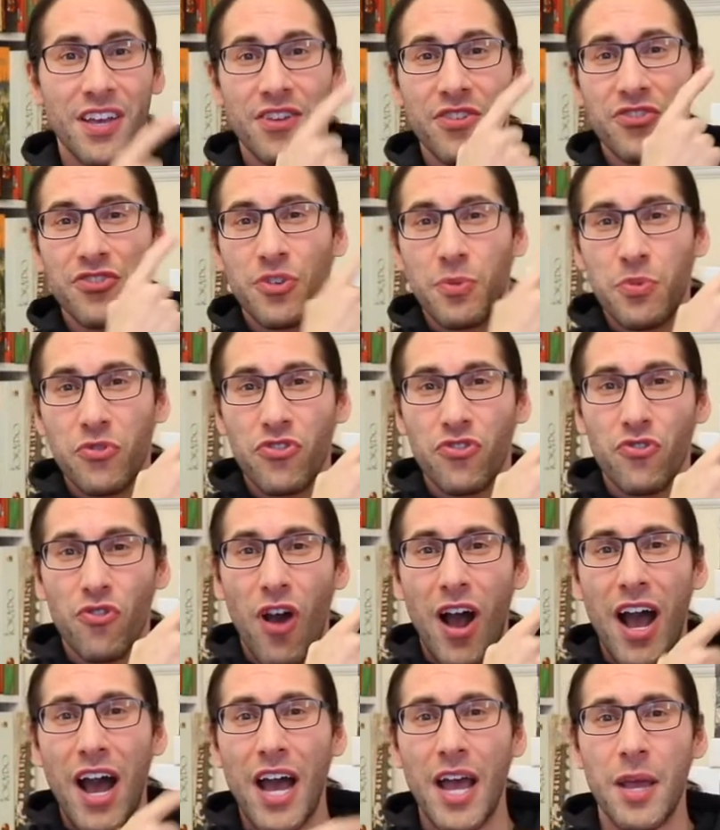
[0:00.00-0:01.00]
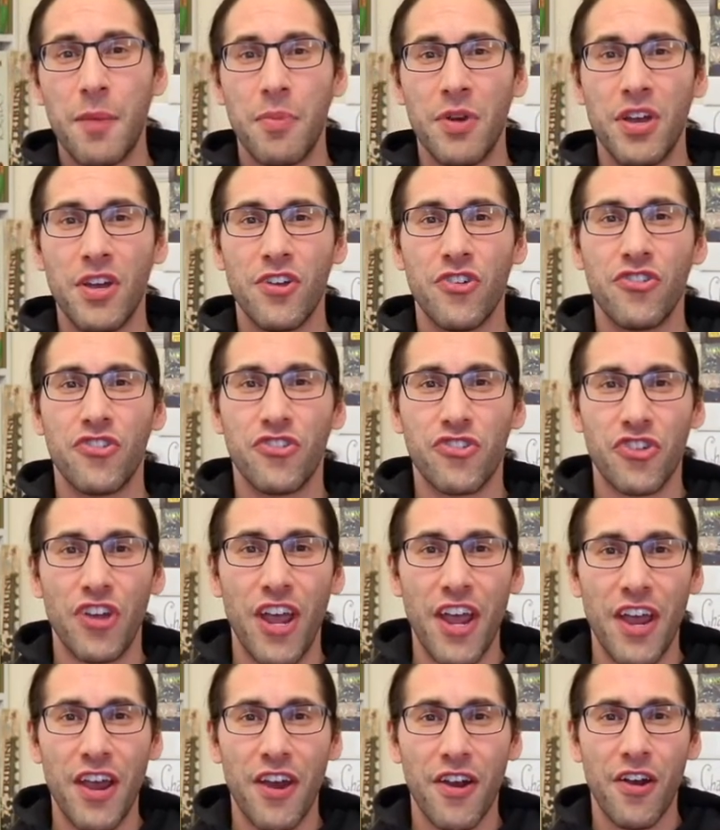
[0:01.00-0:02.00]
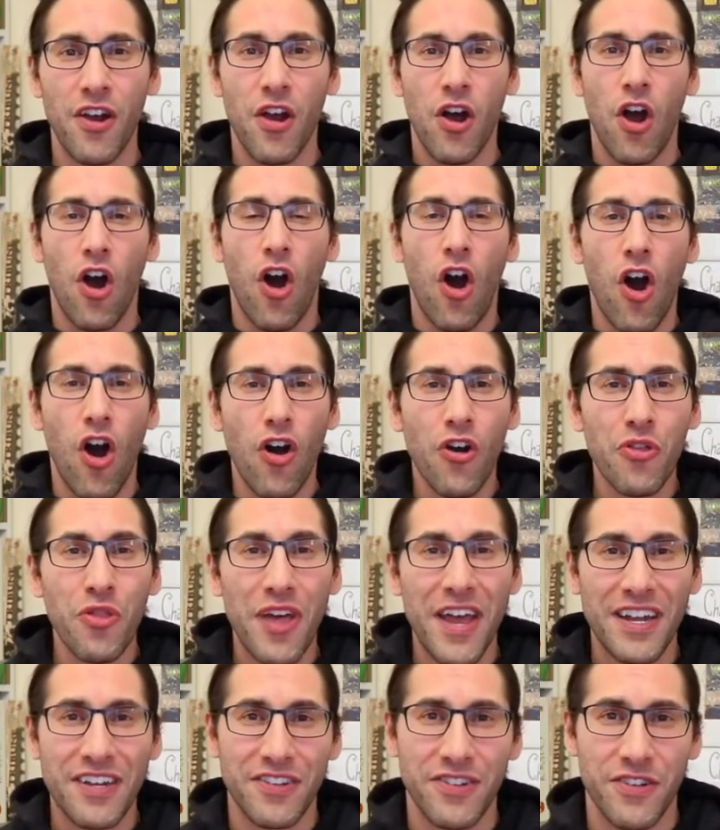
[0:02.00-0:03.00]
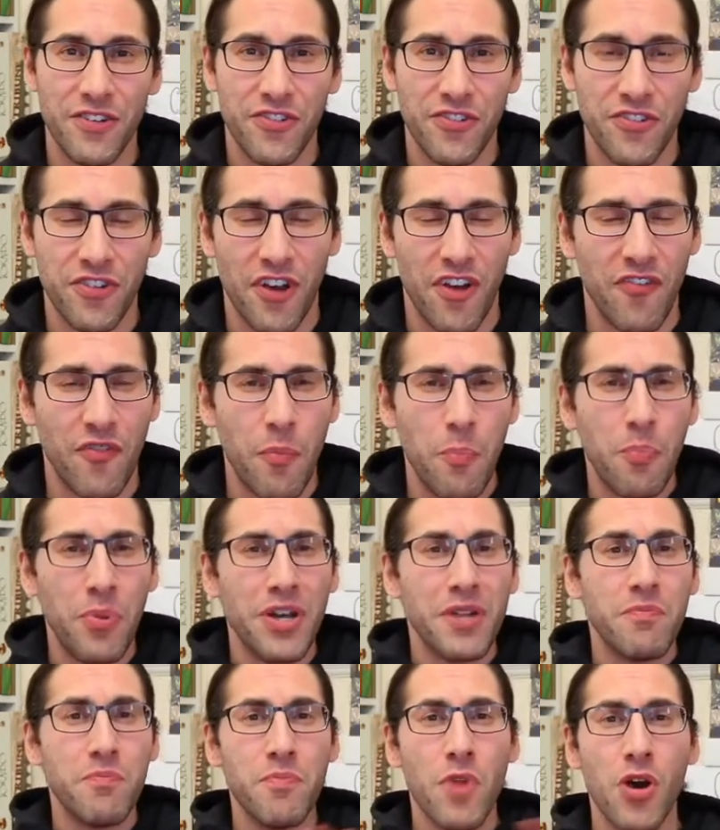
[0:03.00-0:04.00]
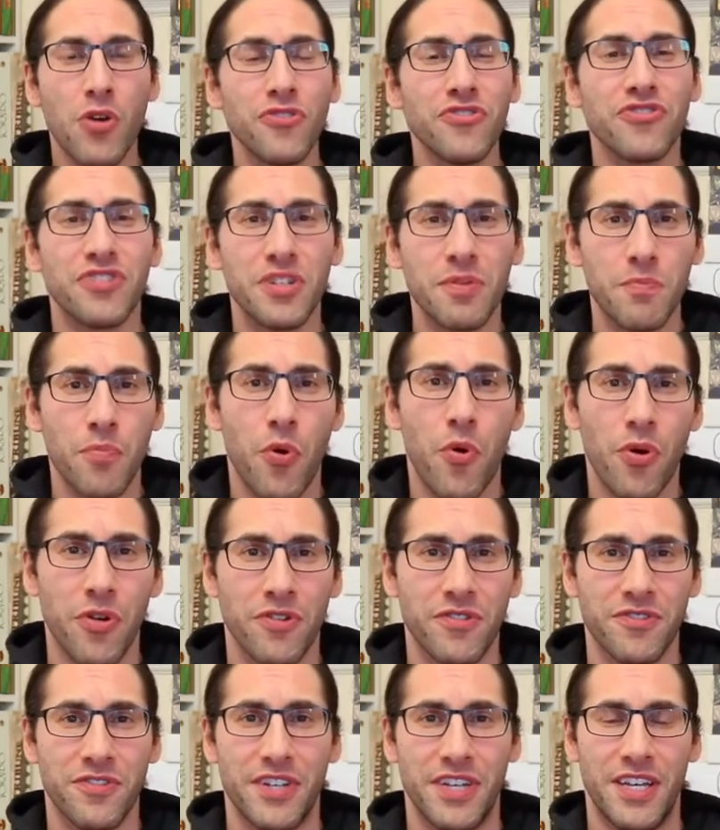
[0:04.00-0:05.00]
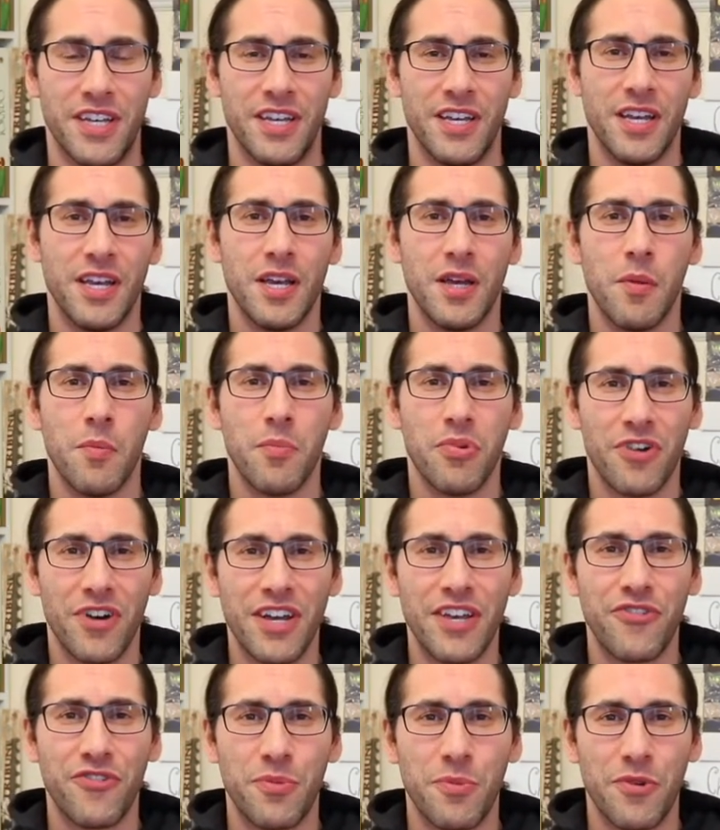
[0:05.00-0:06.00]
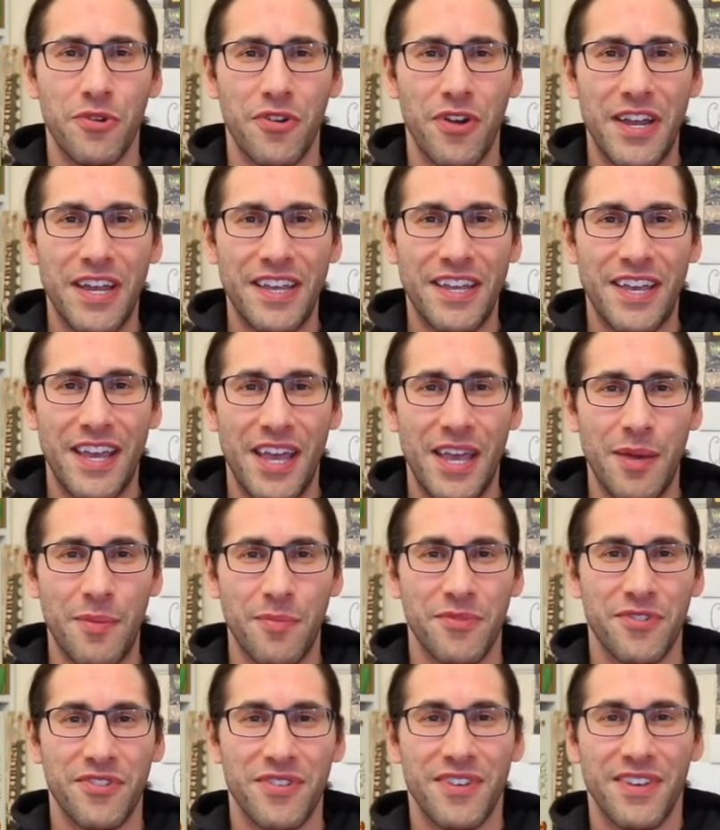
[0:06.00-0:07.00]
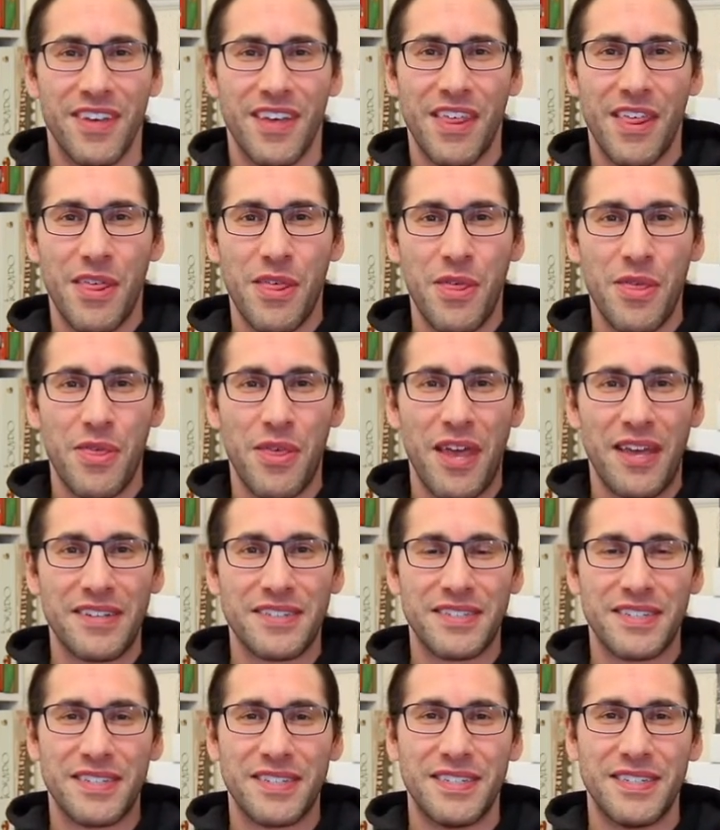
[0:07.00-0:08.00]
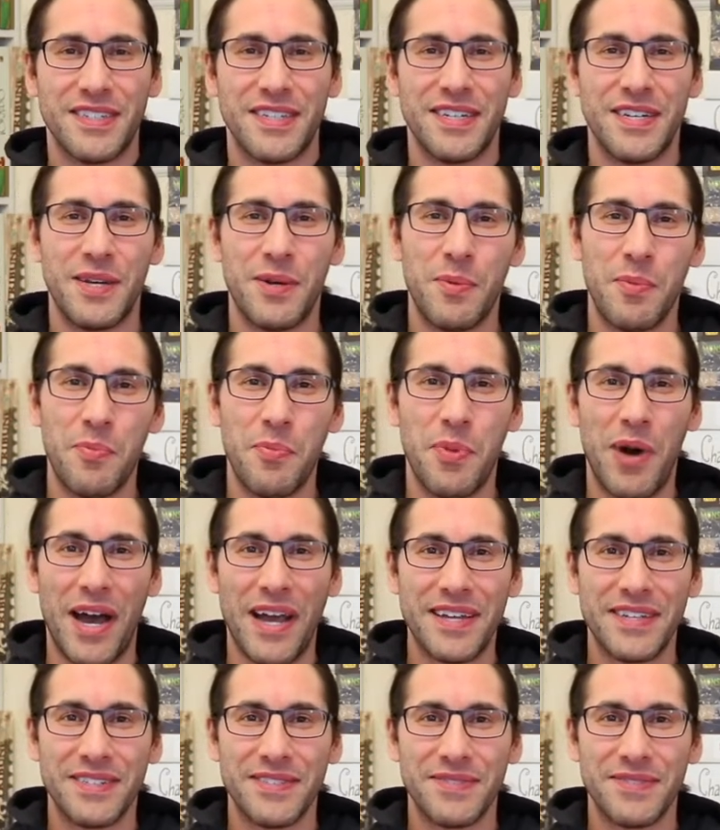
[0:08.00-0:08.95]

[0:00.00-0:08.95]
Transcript: Subscribe, share, all that good stuff, but most importantly, play some great games. Thanks. Bye.